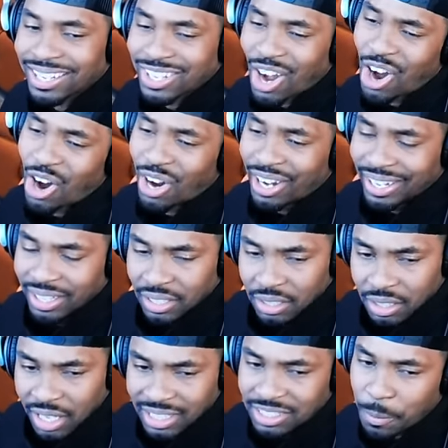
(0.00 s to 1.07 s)
of car?
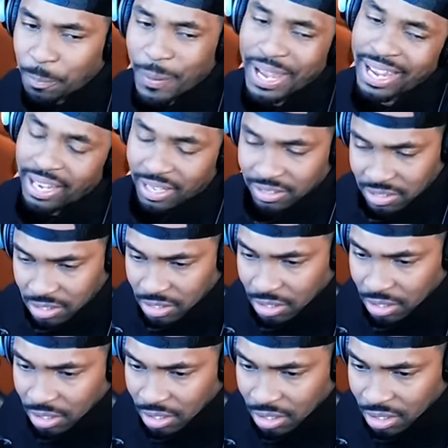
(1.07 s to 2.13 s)
It depends. No matter
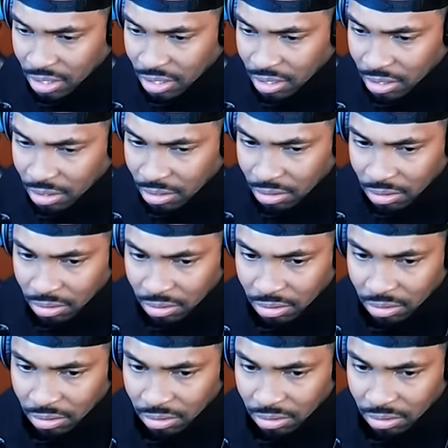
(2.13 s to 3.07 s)
what kind, I told Mama